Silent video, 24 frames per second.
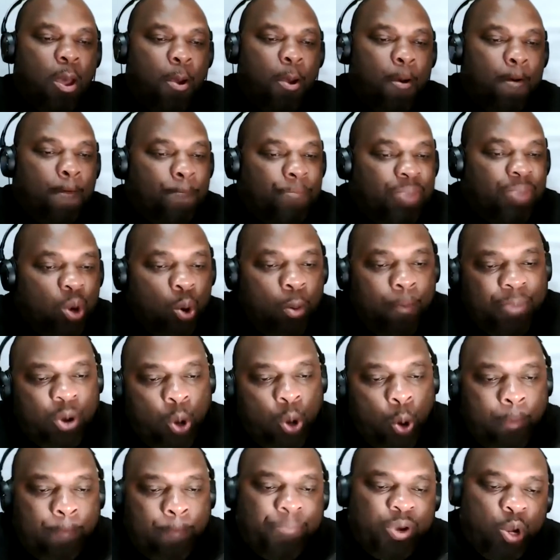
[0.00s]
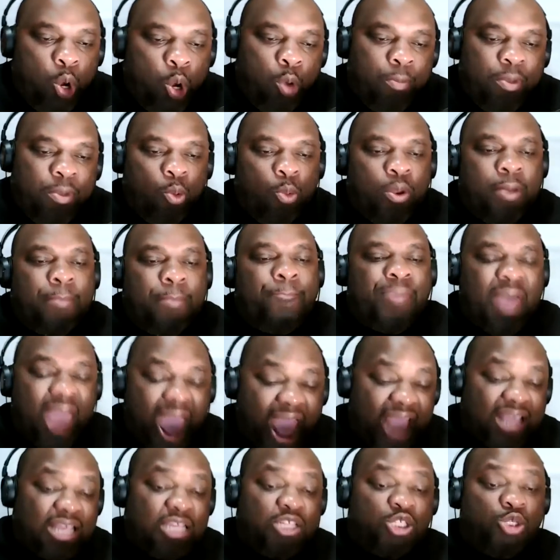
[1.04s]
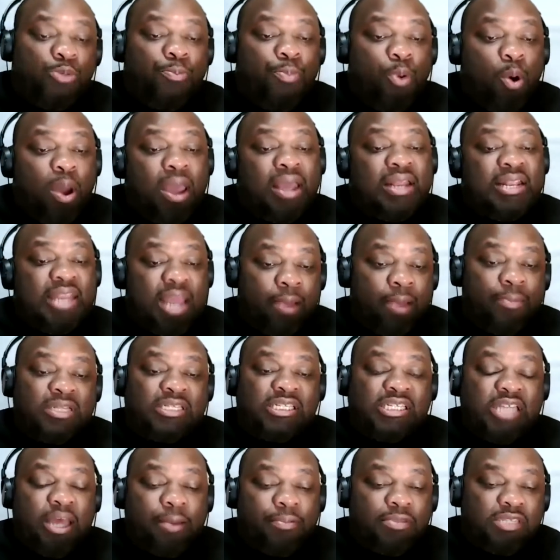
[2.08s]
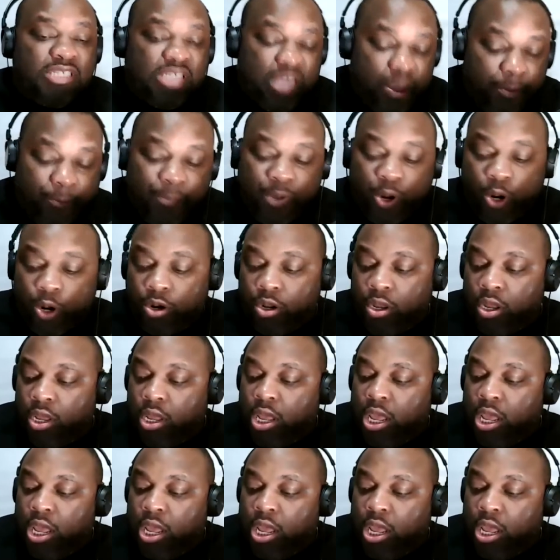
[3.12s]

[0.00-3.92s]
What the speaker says: Boom, boom, boom, and we back. It's your boy Enigma September.